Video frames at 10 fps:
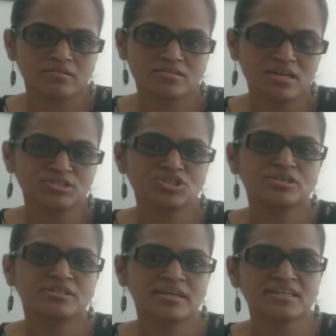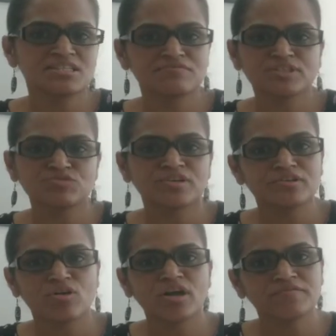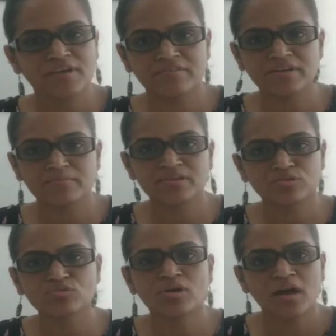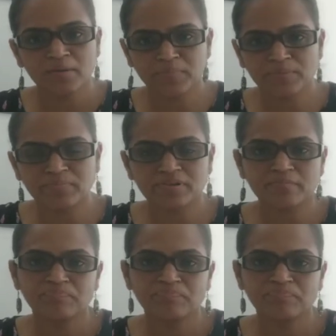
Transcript: such things which were not favorable to people.